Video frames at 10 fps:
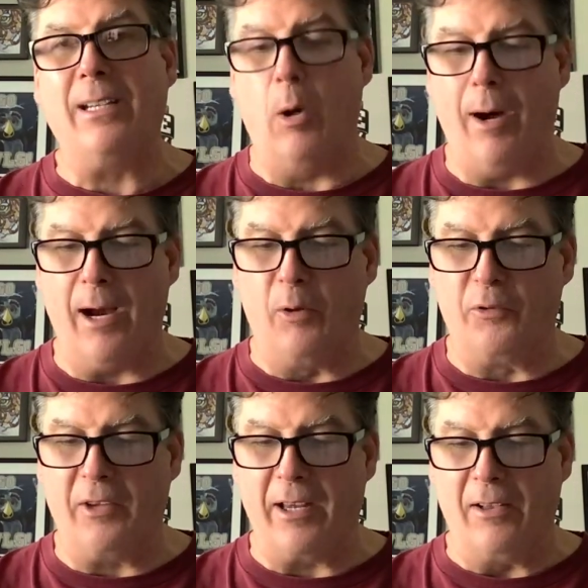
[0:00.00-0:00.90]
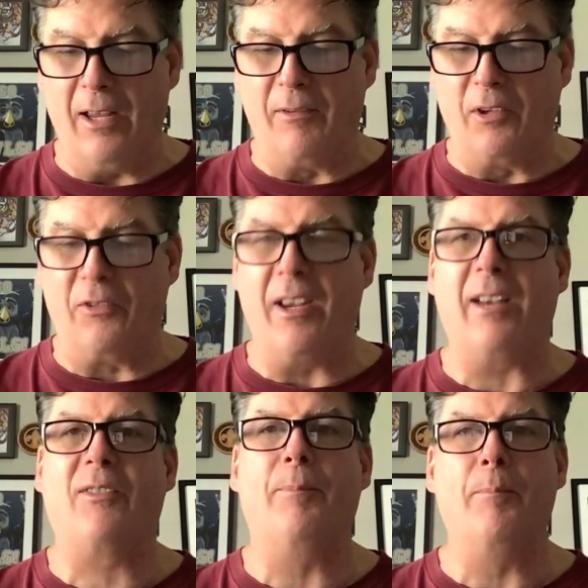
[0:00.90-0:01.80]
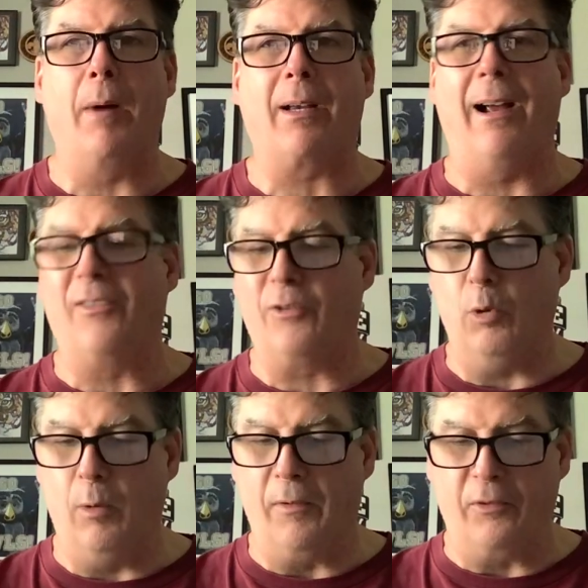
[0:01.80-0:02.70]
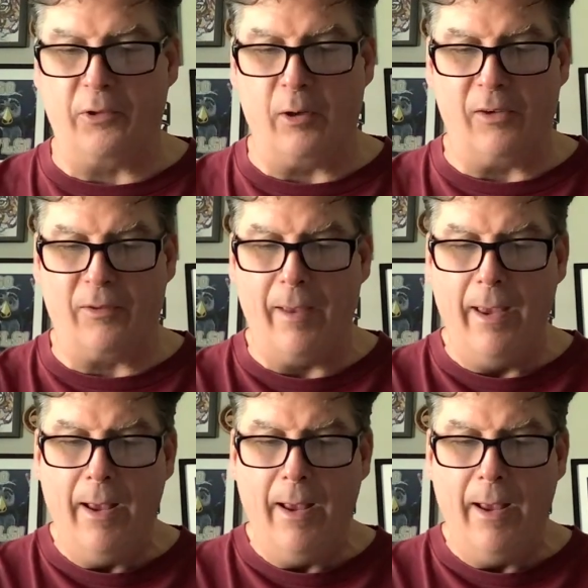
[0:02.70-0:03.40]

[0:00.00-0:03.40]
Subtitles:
Ohio State, 11-6. Buckeyes still won the series.